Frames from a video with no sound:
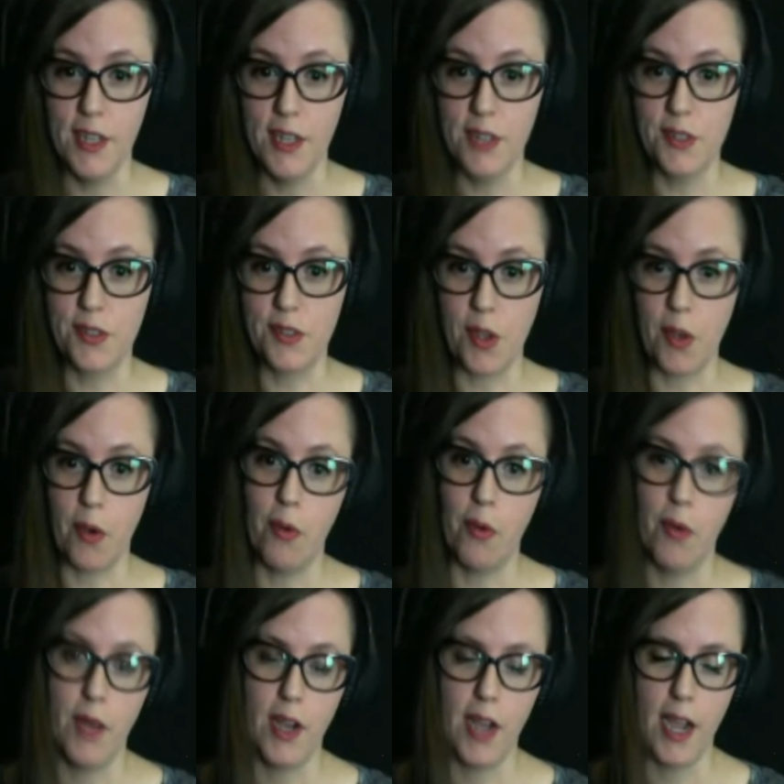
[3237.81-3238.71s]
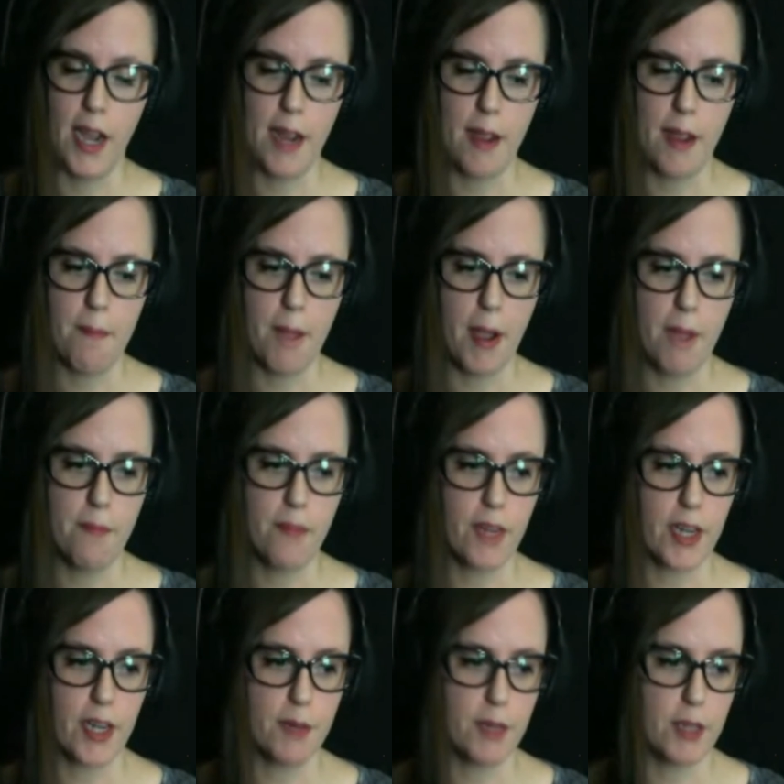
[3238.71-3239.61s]
So I'm
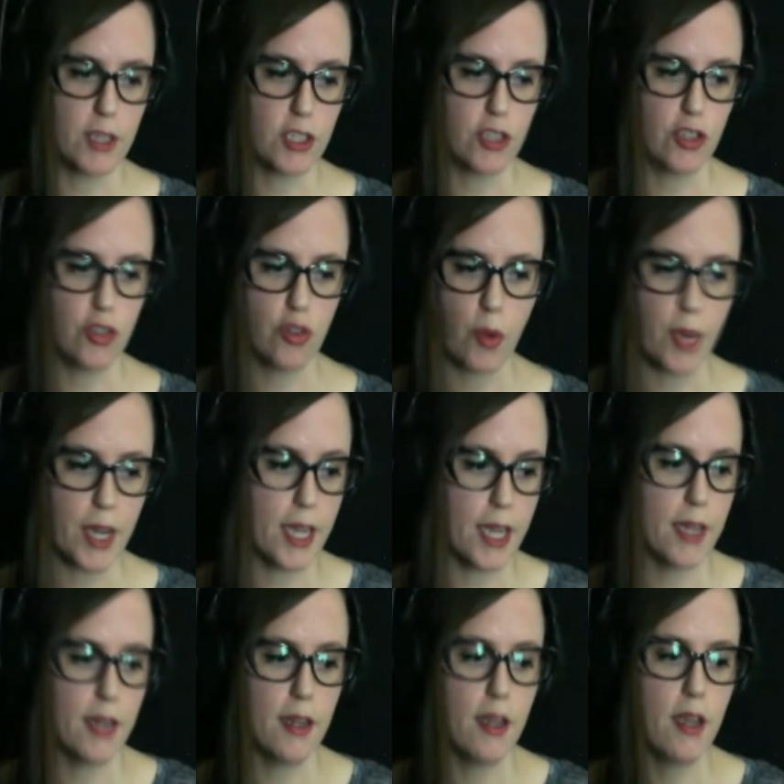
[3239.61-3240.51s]
very much enjoyed it.